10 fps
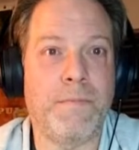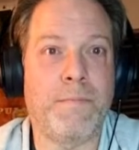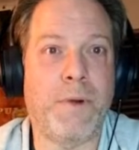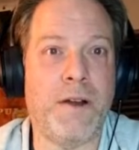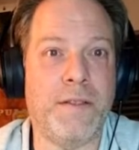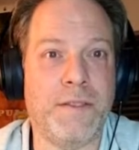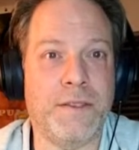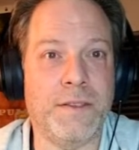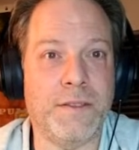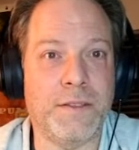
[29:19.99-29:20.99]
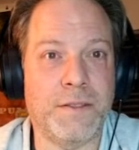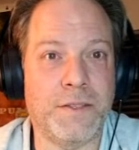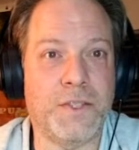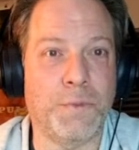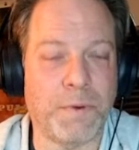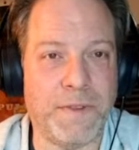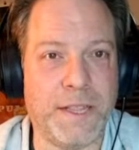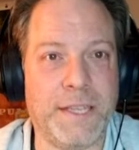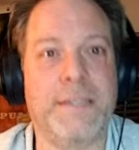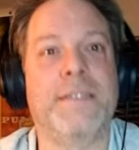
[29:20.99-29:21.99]
part of the
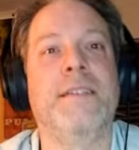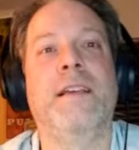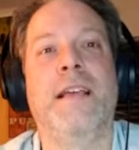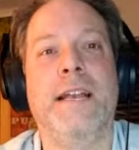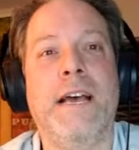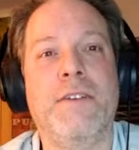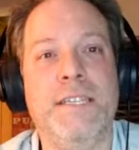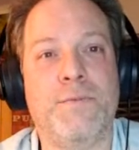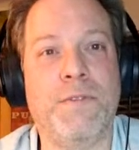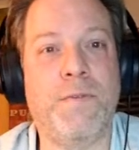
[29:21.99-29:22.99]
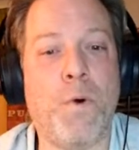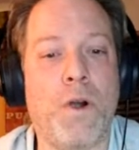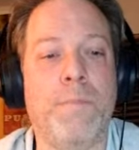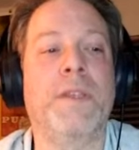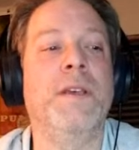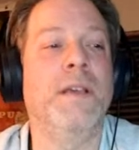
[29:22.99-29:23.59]
supervillains, and now he's reformed.